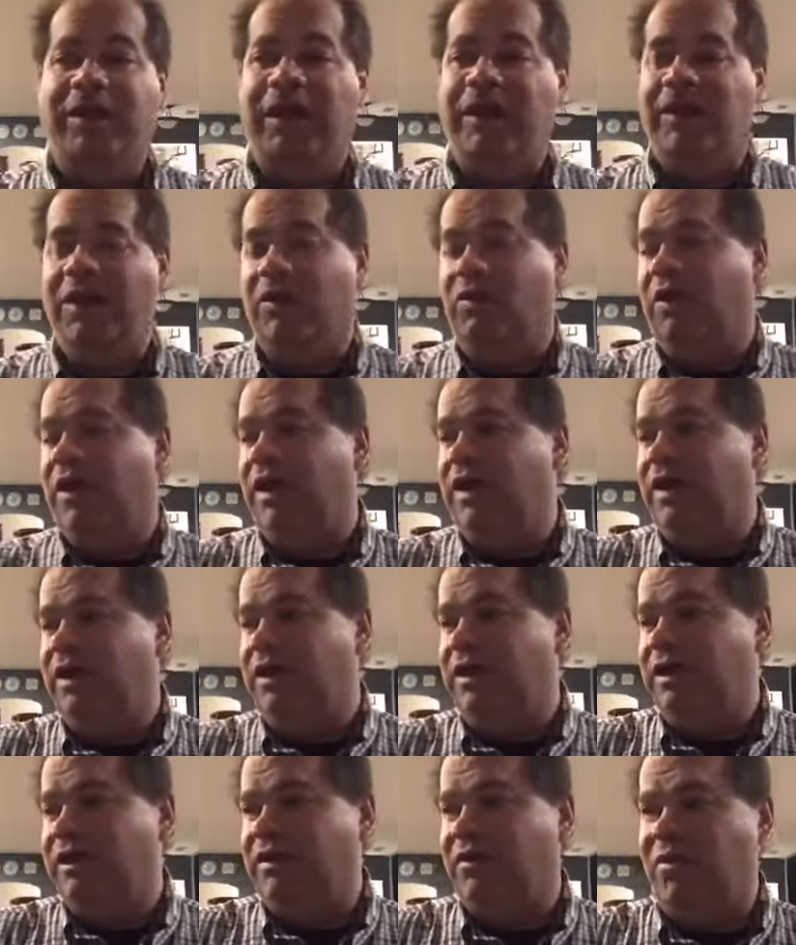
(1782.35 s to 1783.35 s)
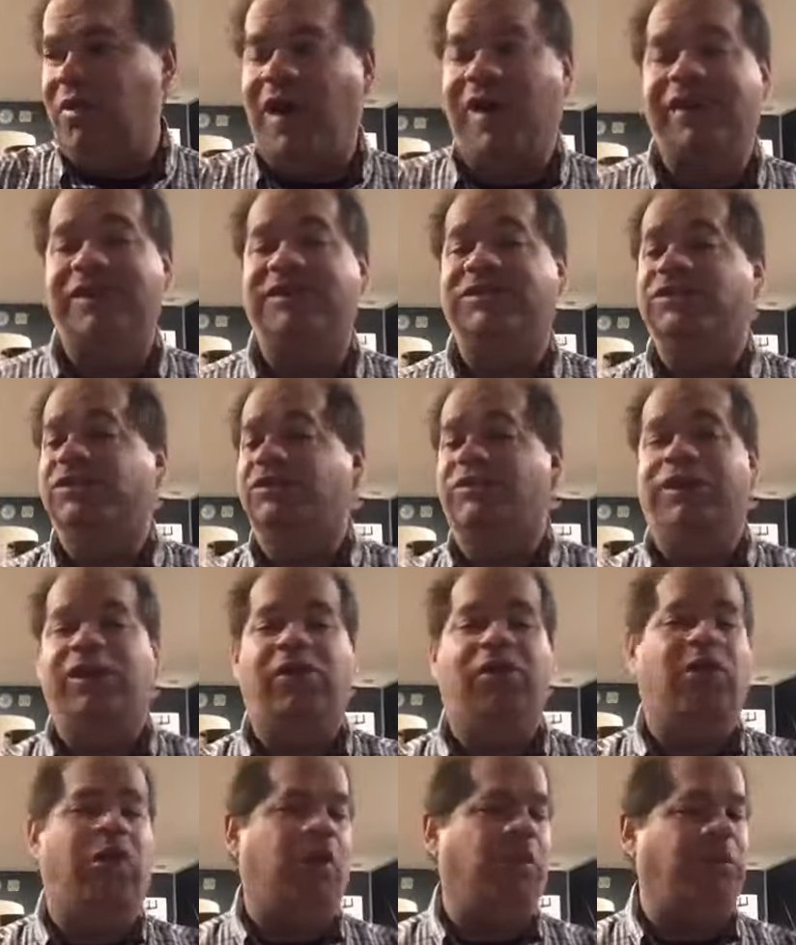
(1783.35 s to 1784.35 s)
I know a karate
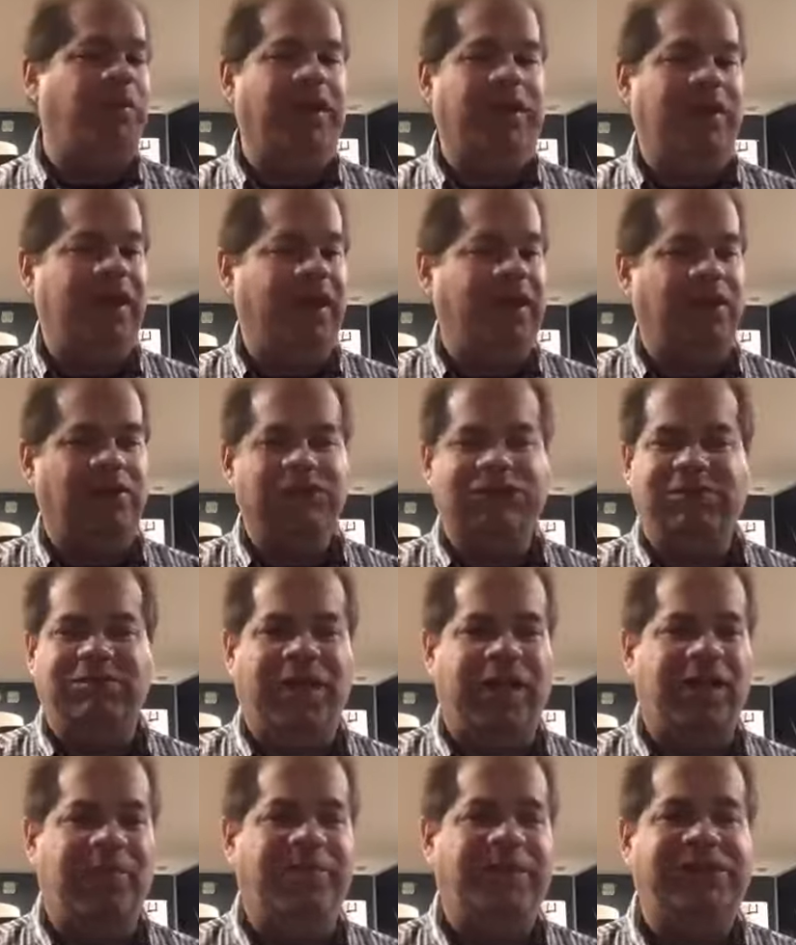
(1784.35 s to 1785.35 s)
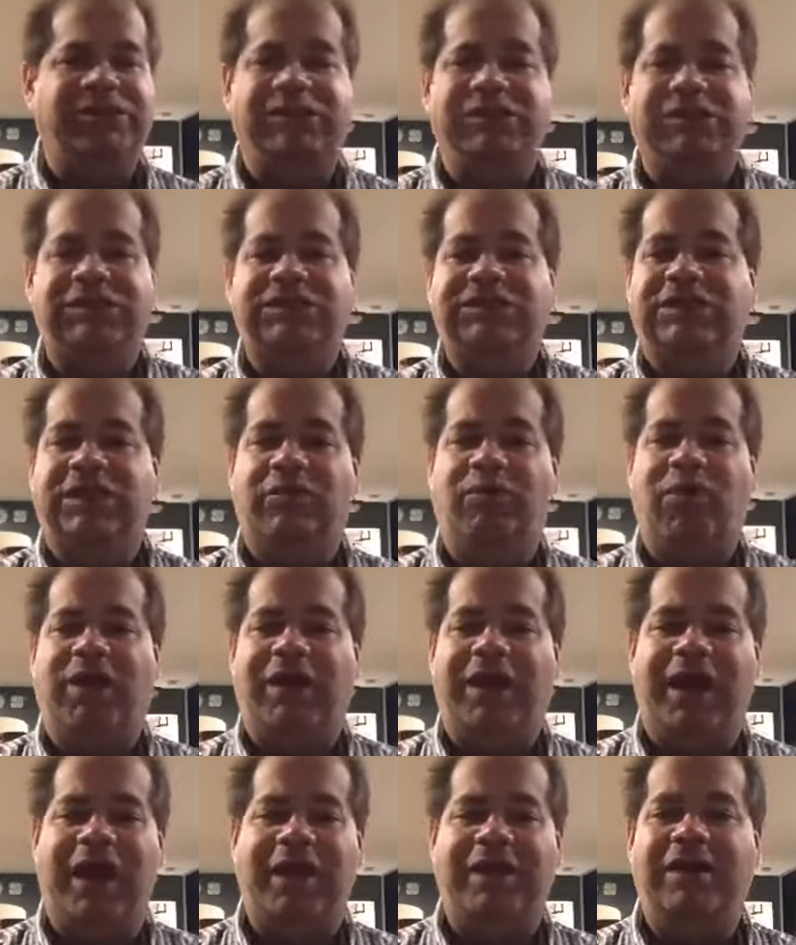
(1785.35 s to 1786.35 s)
studio opened. I know some other businesses that
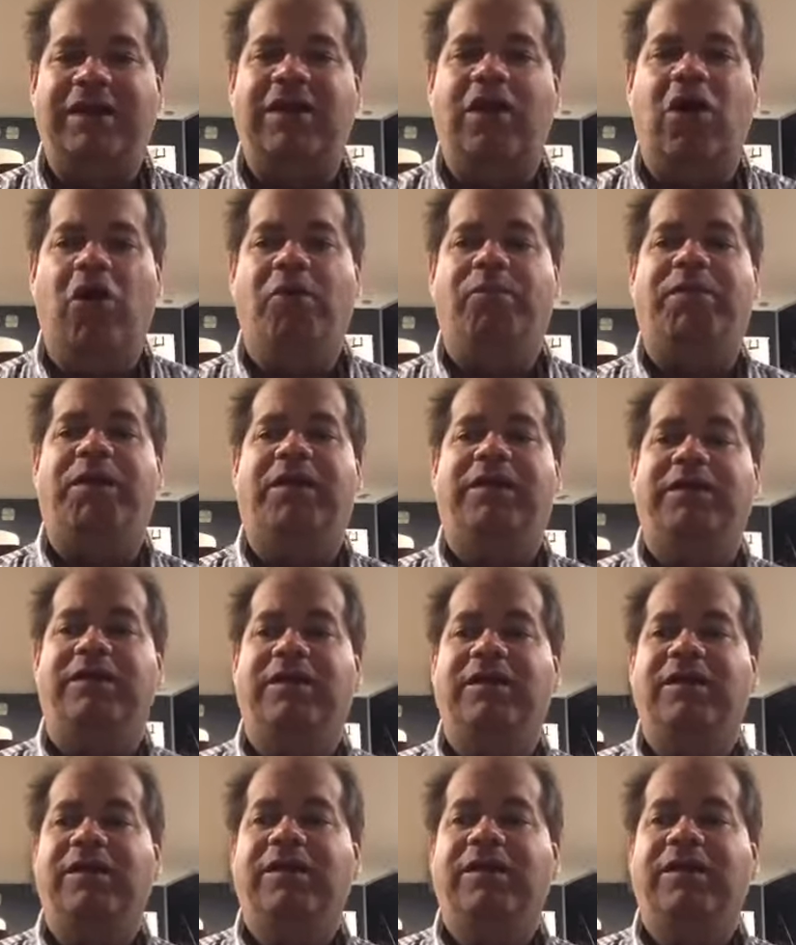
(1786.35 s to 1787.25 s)
went ahead and opened